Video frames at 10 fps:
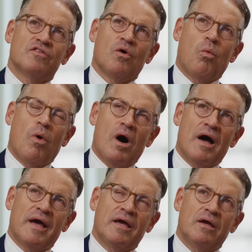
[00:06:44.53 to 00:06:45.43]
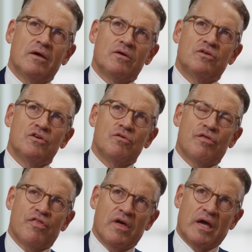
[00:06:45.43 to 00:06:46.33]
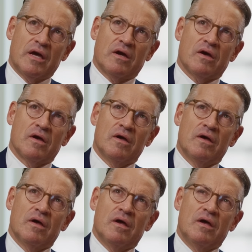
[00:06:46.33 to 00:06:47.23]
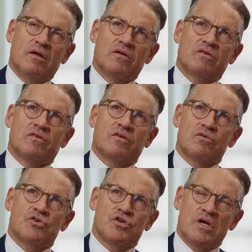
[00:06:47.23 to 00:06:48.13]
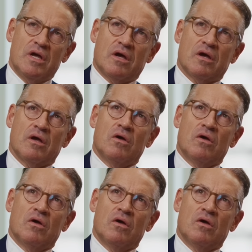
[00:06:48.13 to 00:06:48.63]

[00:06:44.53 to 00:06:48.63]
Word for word: so why so, do you think it is so chic